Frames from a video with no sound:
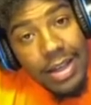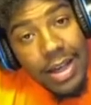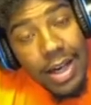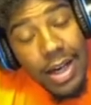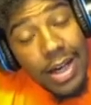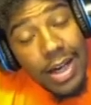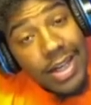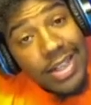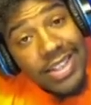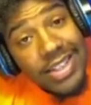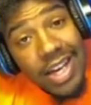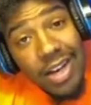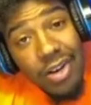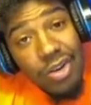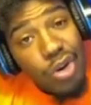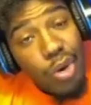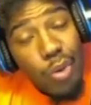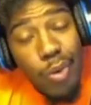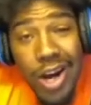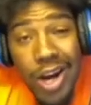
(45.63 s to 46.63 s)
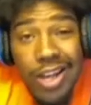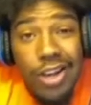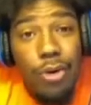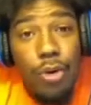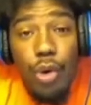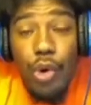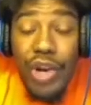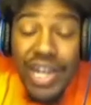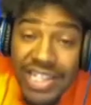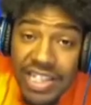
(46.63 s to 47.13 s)
Because I don't know why.
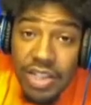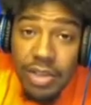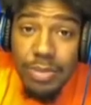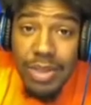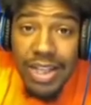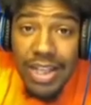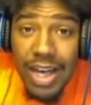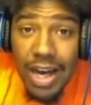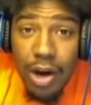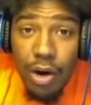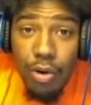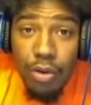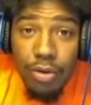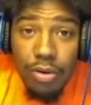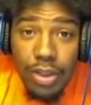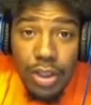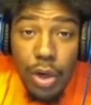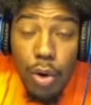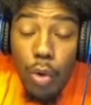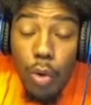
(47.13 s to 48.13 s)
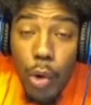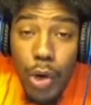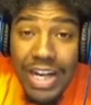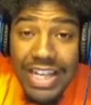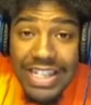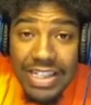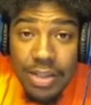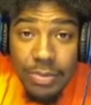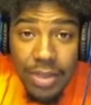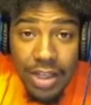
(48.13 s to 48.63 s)
Don't question me, dog. Don't
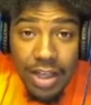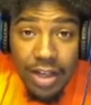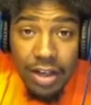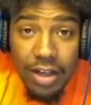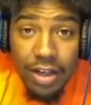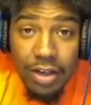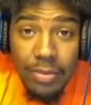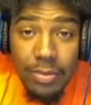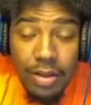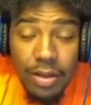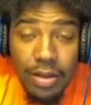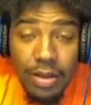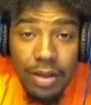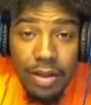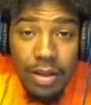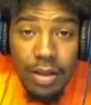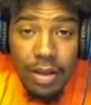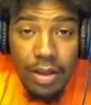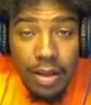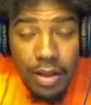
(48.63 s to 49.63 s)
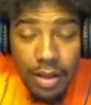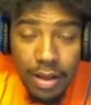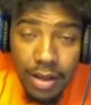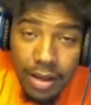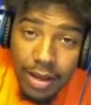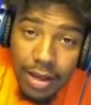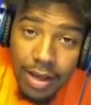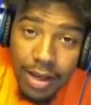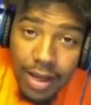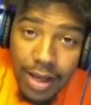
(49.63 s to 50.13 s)
question me, Herb.
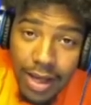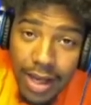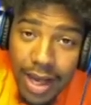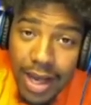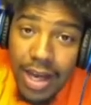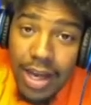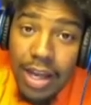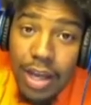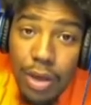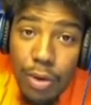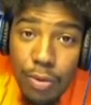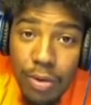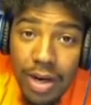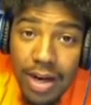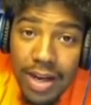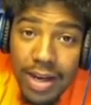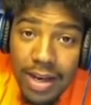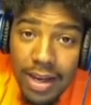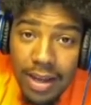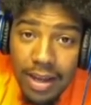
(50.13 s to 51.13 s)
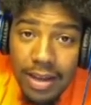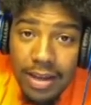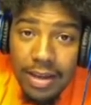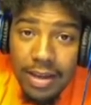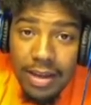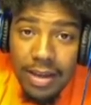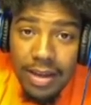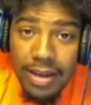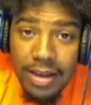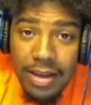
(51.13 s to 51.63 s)
I did what I did,
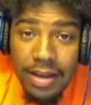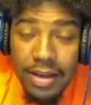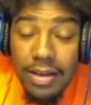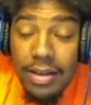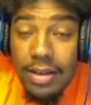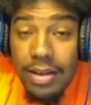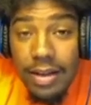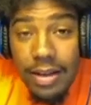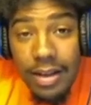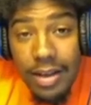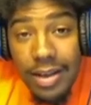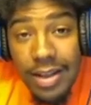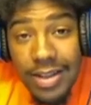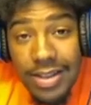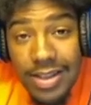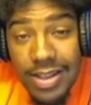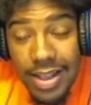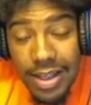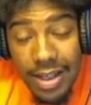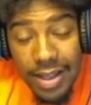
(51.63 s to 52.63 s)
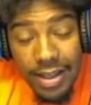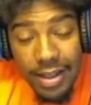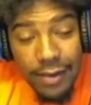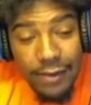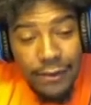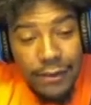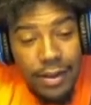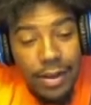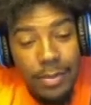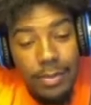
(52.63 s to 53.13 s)
and that's it, you
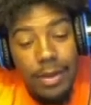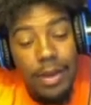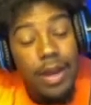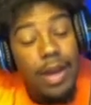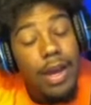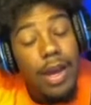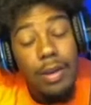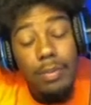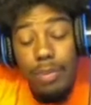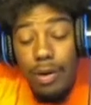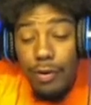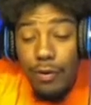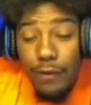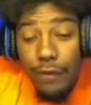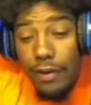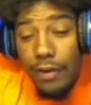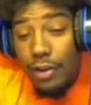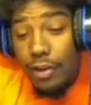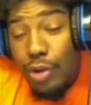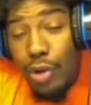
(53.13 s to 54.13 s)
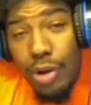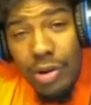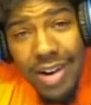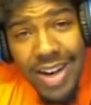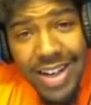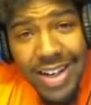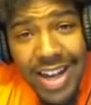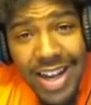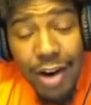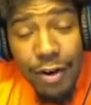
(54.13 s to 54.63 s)
feel me? But we finna do it
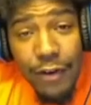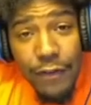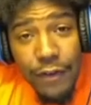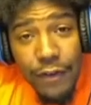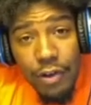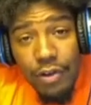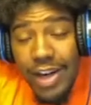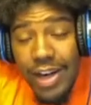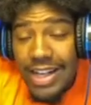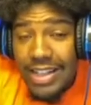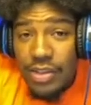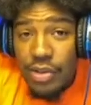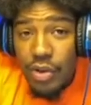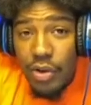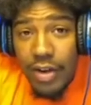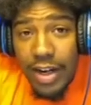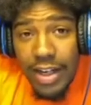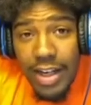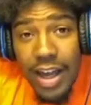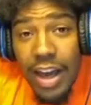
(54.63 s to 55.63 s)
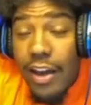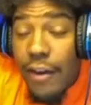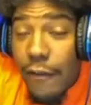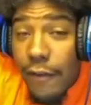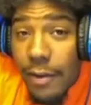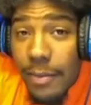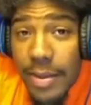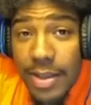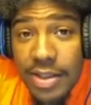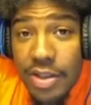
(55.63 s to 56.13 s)
right now. We finna react to it right now, you
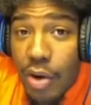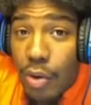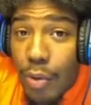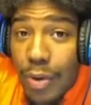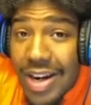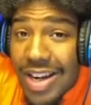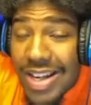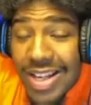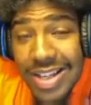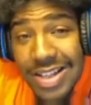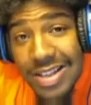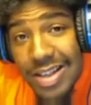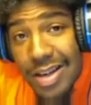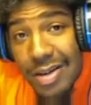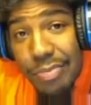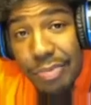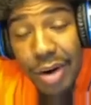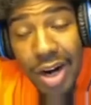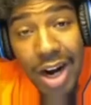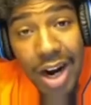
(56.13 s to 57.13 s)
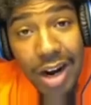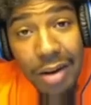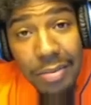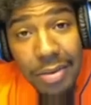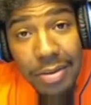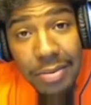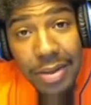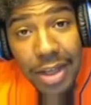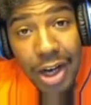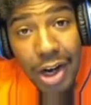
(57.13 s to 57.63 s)
feel me? So what is the
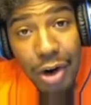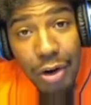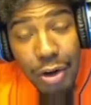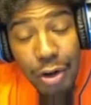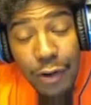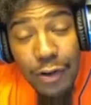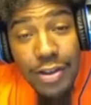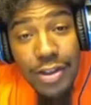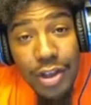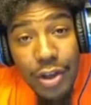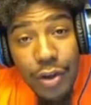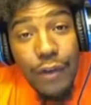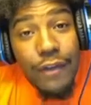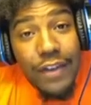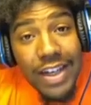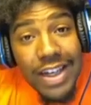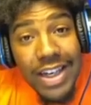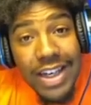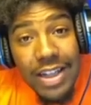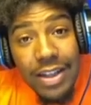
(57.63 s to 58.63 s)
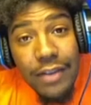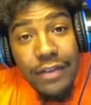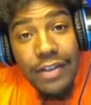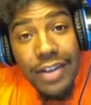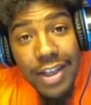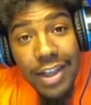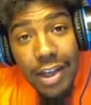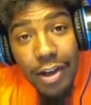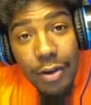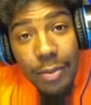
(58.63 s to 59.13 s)
problem, dawg? You still finna get the
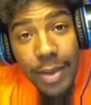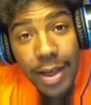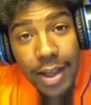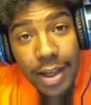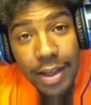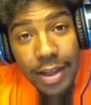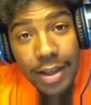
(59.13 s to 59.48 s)
video, man.